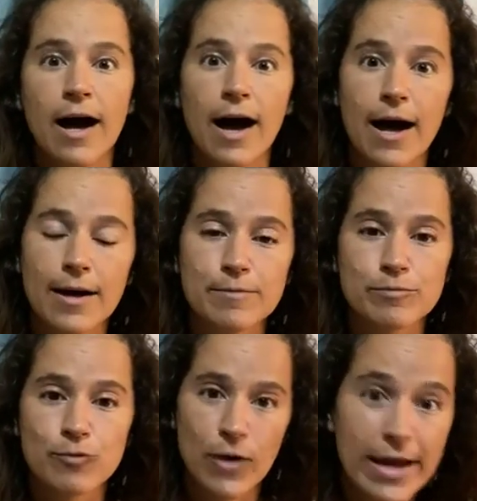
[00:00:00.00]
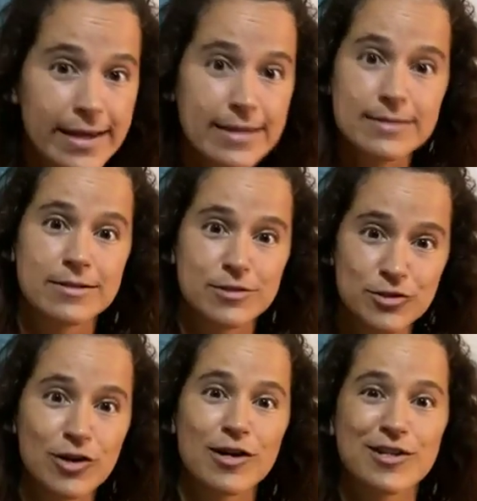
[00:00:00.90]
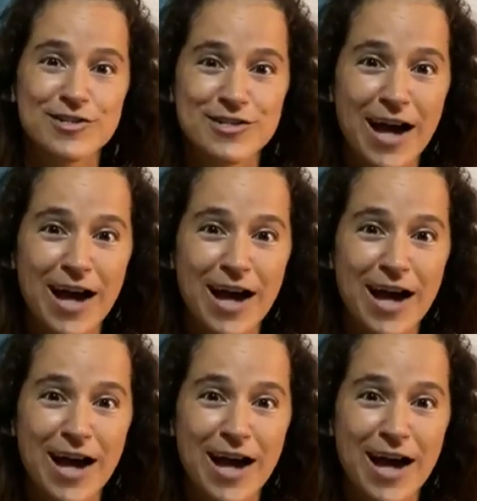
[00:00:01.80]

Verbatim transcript: Um, Reiki's in charge.